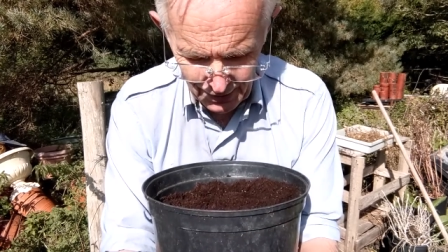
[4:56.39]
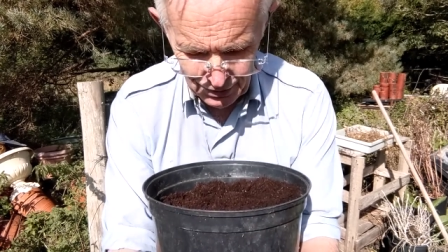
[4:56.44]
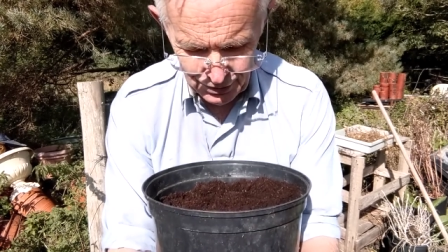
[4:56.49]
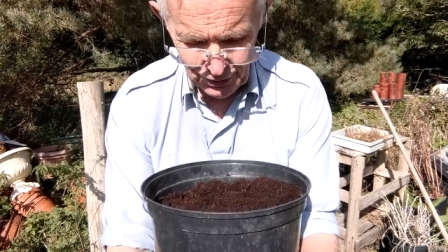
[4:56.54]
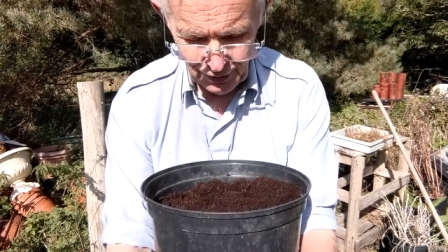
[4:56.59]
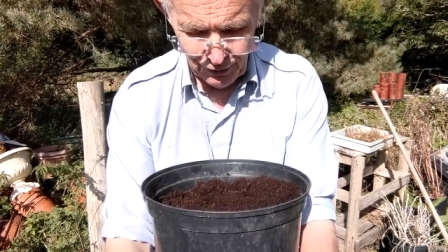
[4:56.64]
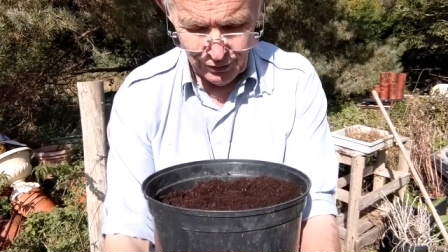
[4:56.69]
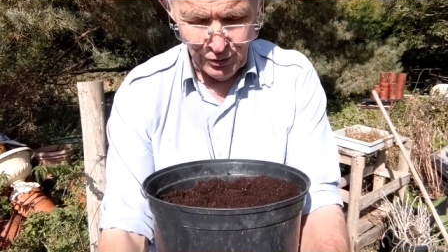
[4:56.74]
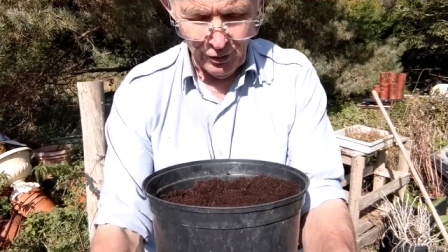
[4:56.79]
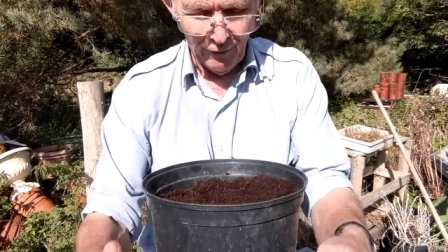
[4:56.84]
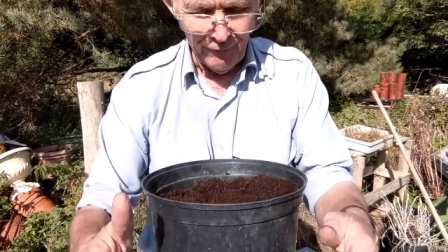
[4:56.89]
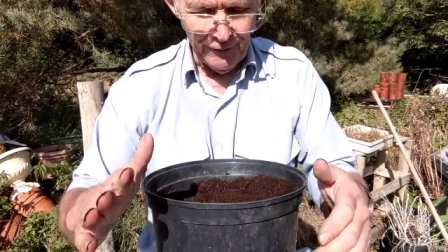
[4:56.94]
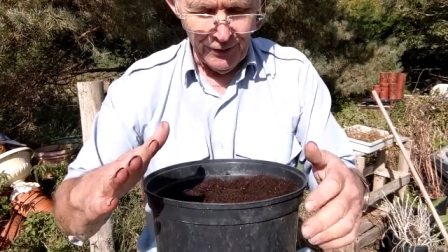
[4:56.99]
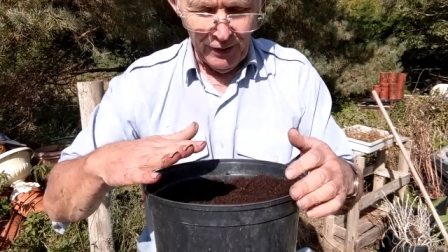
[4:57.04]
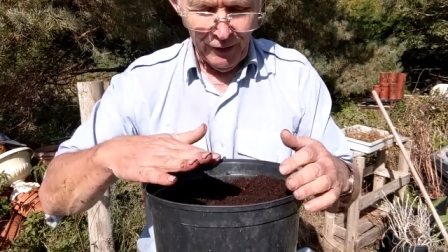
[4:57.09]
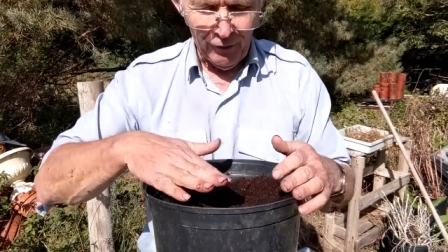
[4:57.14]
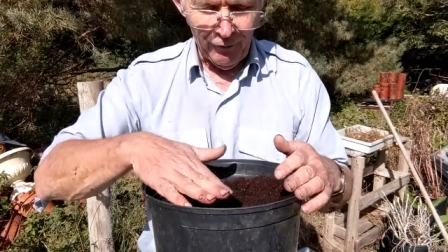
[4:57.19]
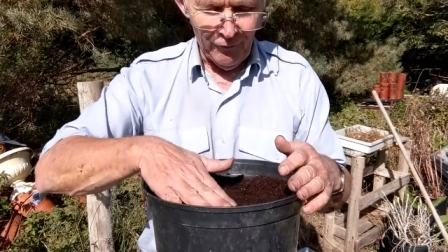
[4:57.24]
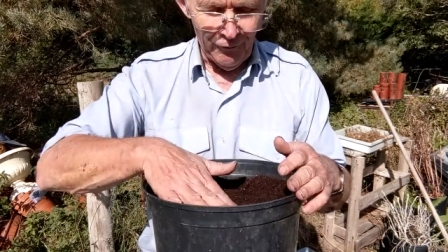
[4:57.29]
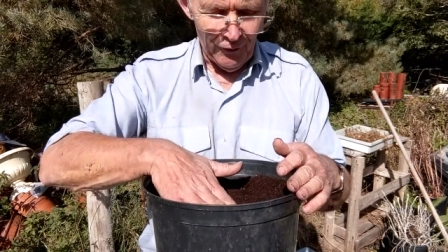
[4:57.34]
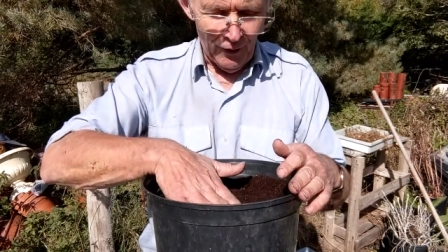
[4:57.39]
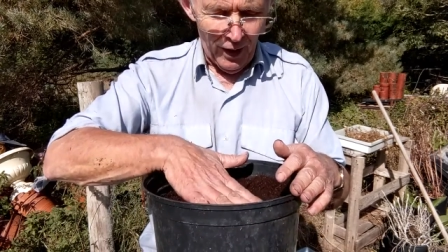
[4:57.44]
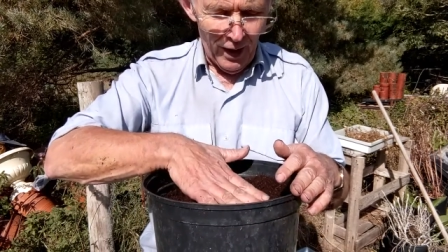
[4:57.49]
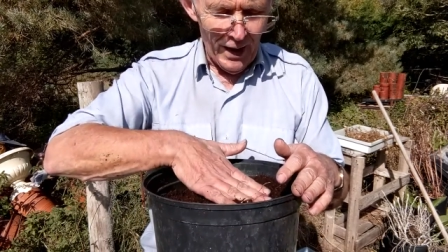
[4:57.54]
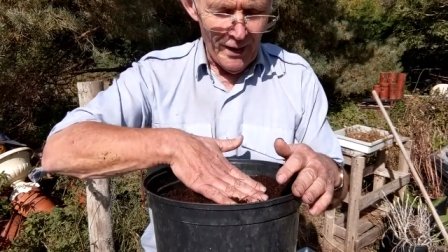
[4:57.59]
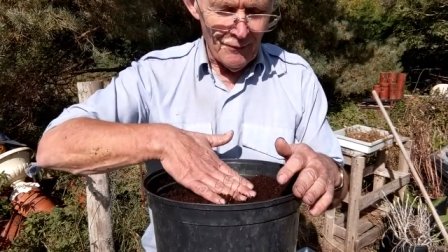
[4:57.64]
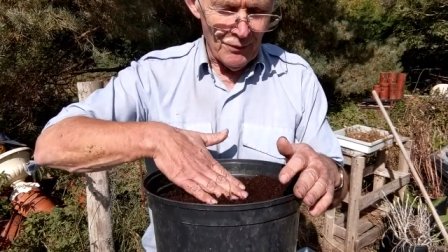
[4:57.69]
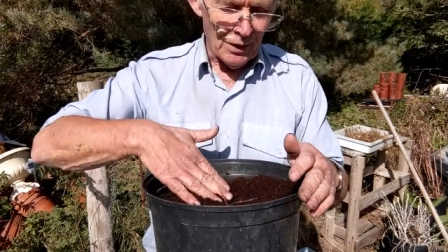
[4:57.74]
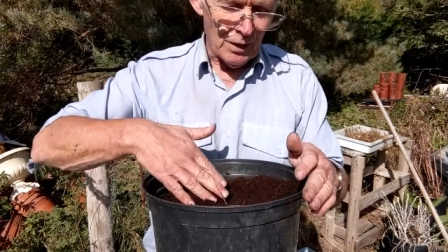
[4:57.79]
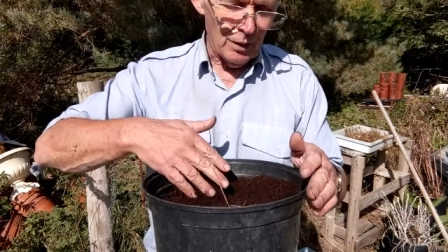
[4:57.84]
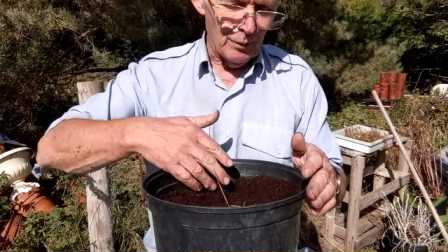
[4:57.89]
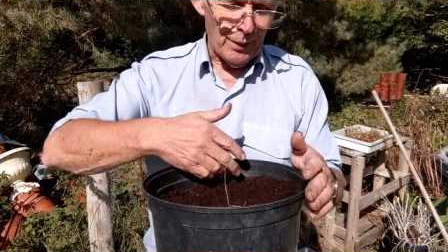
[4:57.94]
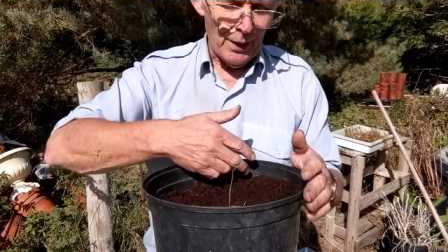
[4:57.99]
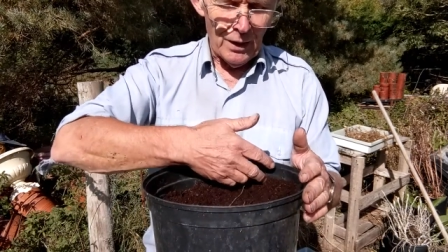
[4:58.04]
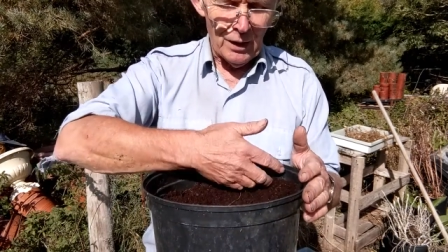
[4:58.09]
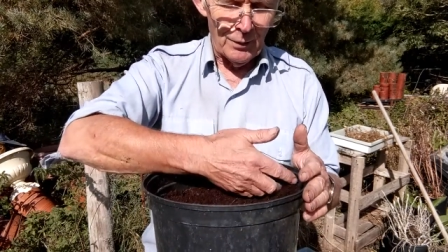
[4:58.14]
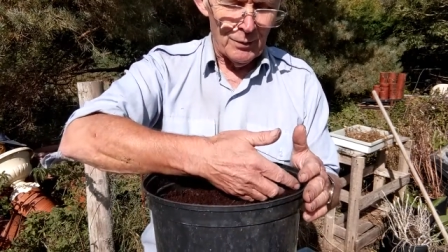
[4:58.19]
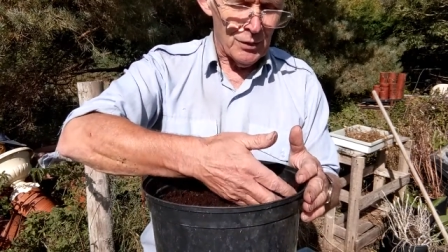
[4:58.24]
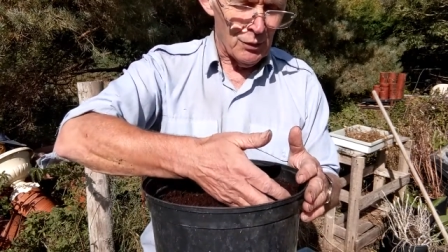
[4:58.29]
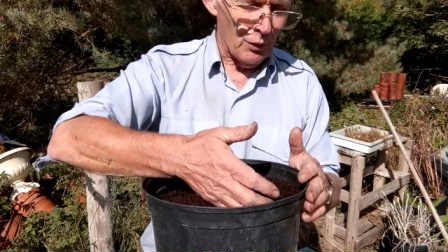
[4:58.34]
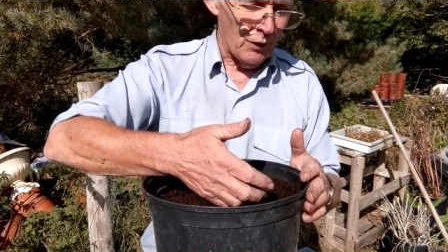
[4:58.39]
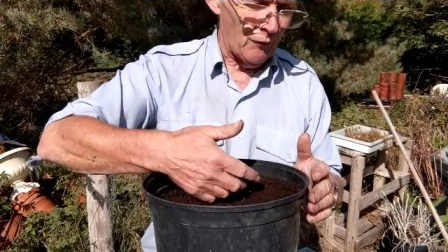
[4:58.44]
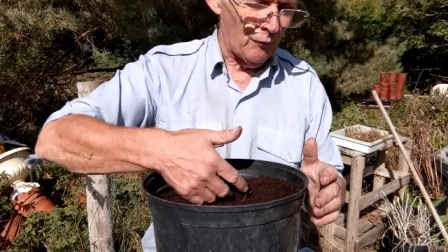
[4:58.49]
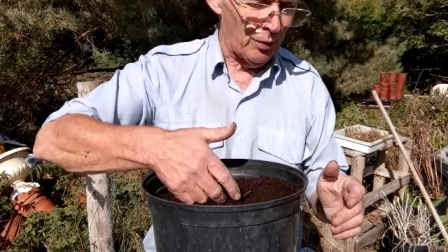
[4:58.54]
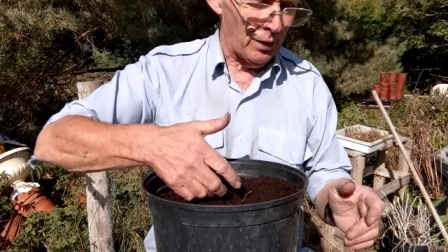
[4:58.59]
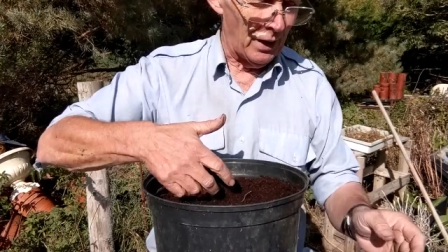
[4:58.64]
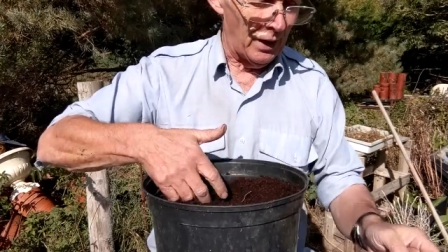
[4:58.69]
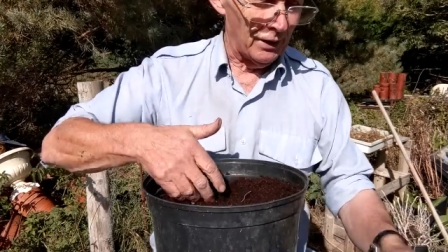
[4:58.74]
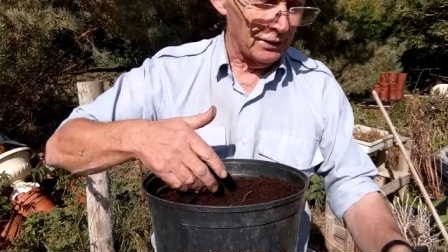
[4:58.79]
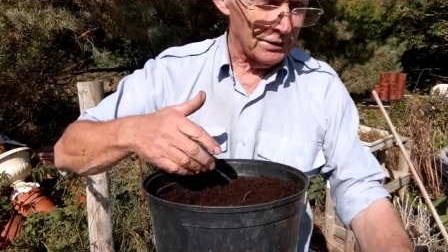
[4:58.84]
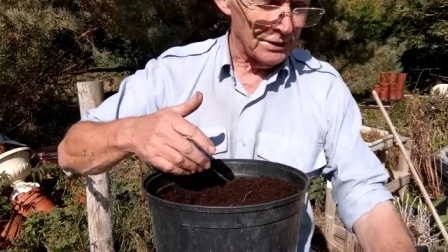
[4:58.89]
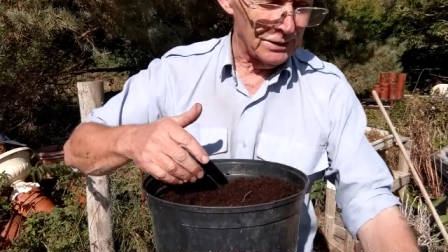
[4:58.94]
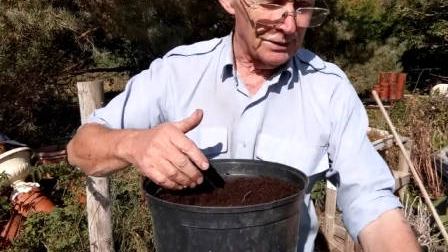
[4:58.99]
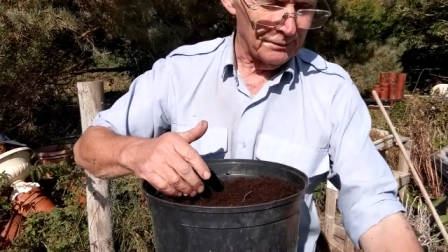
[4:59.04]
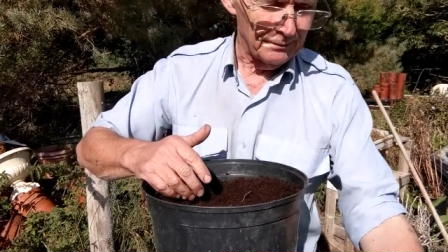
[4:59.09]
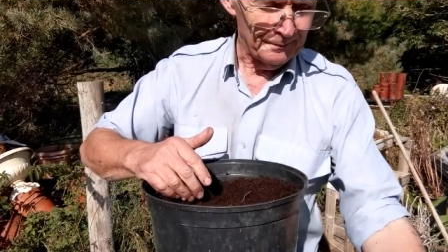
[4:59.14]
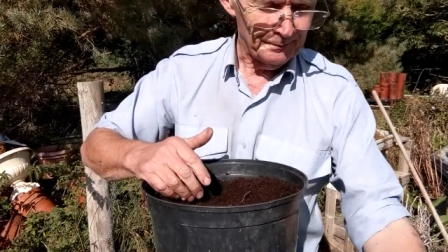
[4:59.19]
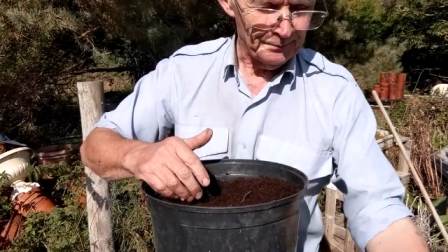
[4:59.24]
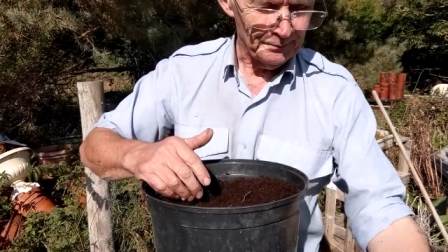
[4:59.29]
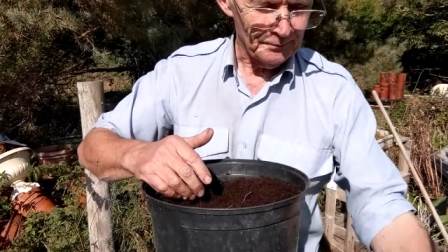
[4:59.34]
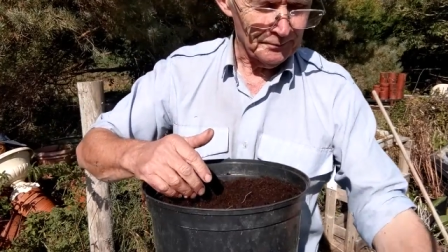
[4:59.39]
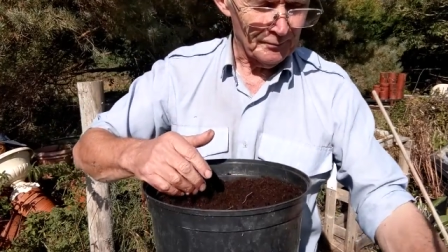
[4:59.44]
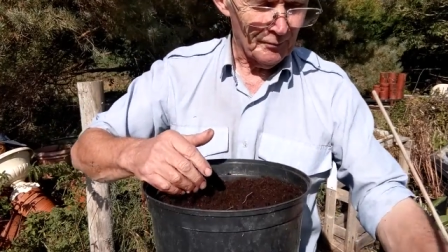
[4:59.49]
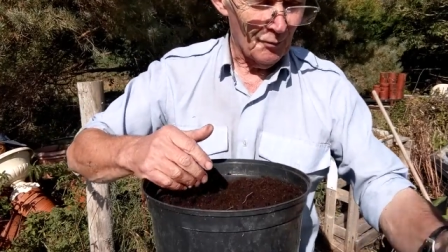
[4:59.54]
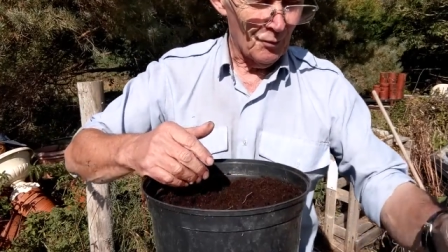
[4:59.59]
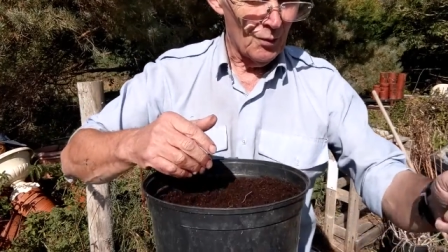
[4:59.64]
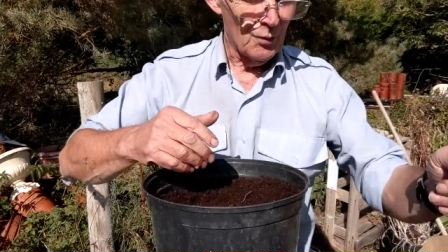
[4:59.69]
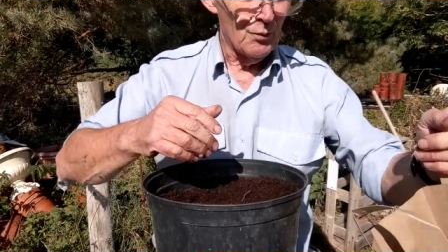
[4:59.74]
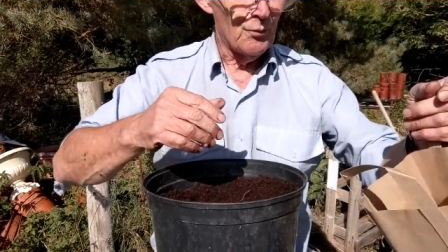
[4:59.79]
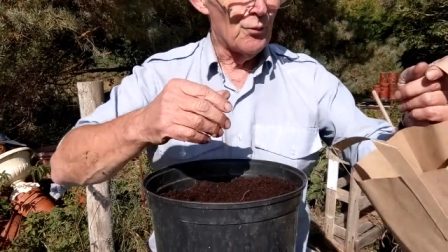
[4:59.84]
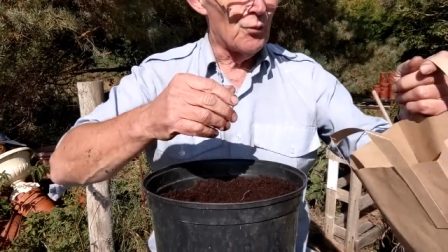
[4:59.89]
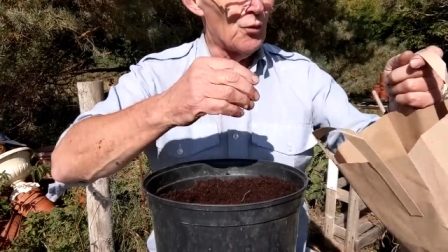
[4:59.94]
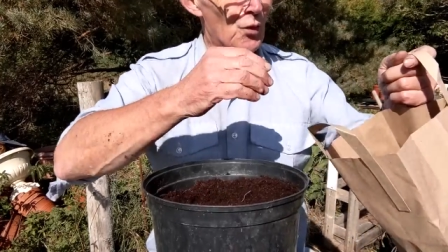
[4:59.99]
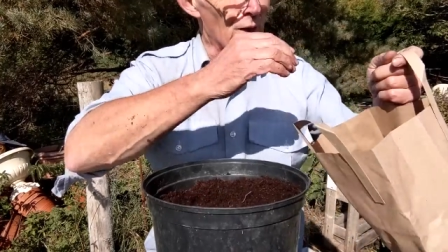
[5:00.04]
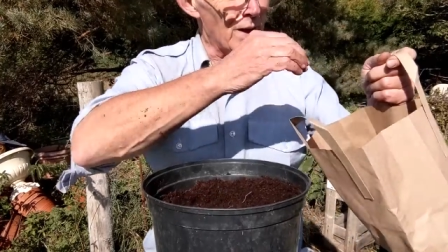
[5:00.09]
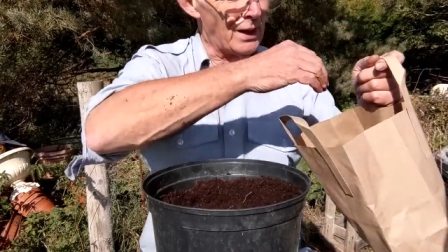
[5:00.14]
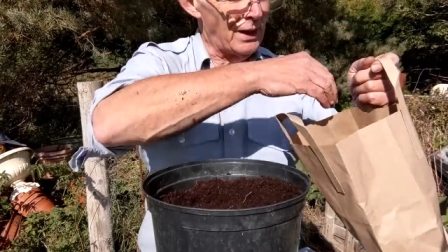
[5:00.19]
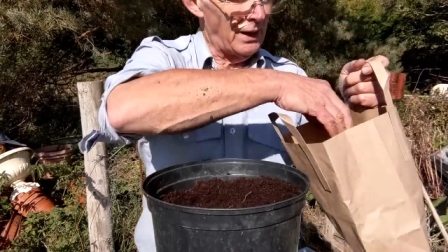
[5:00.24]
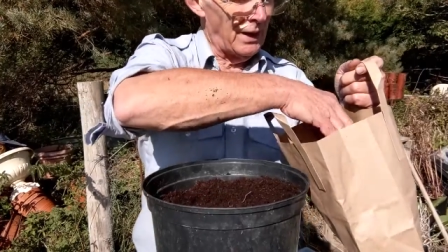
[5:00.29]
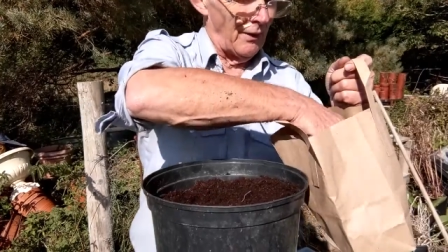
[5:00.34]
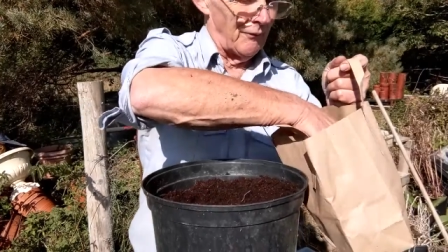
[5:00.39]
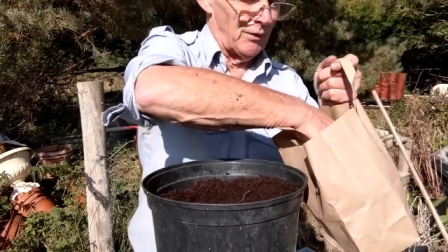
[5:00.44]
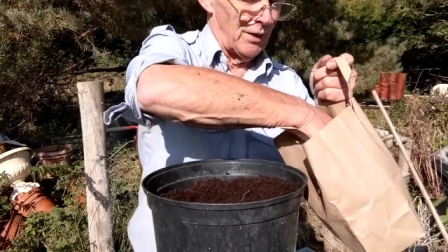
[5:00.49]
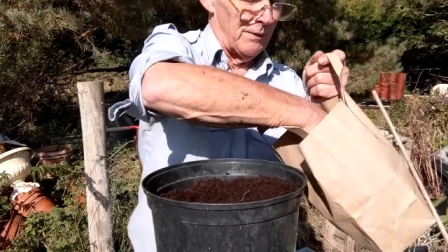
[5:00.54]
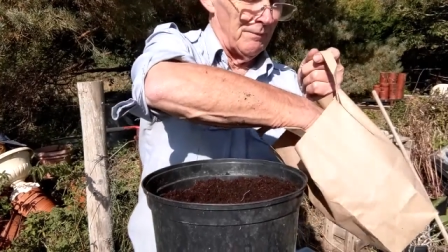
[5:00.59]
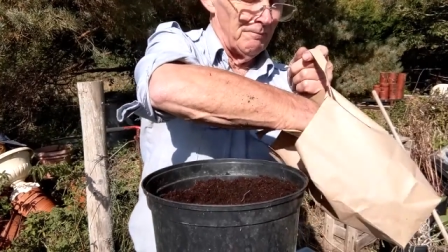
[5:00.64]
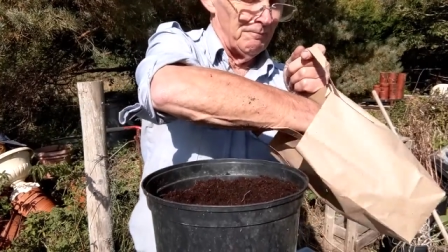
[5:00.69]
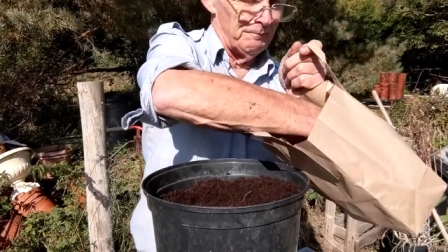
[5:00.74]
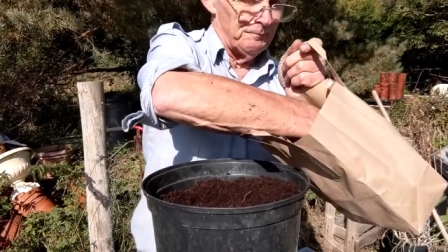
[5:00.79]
just off these 5 little bulbs we've planted. Really lovely.